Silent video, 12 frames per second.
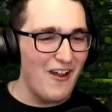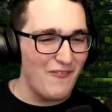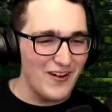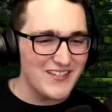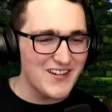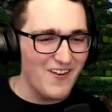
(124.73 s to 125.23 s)
wait,
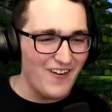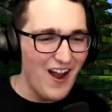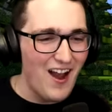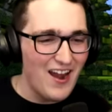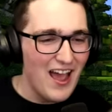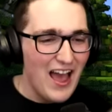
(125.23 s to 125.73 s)
what's going
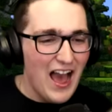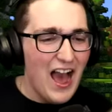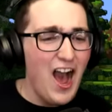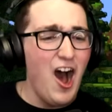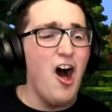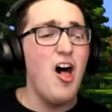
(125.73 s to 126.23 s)
on?
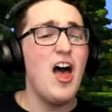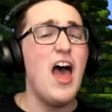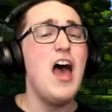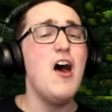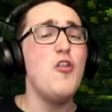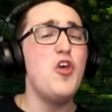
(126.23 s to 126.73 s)
All
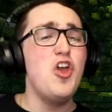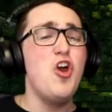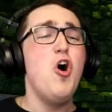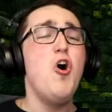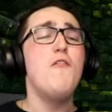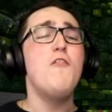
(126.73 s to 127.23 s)
hail
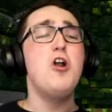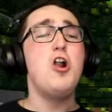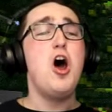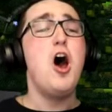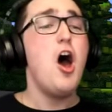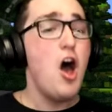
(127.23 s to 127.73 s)

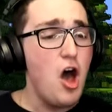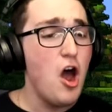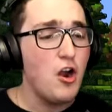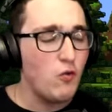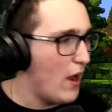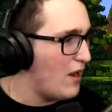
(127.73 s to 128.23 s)

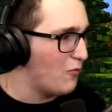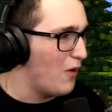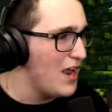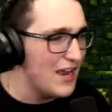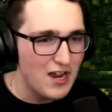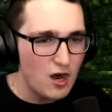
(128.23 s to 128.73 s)
the Overlord! Wait,
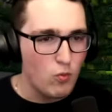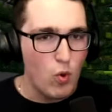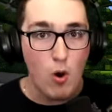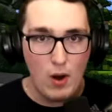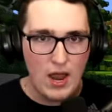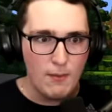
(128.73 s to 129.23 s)
what? Are,
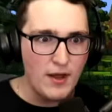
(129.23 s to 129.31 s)
oh, wait, am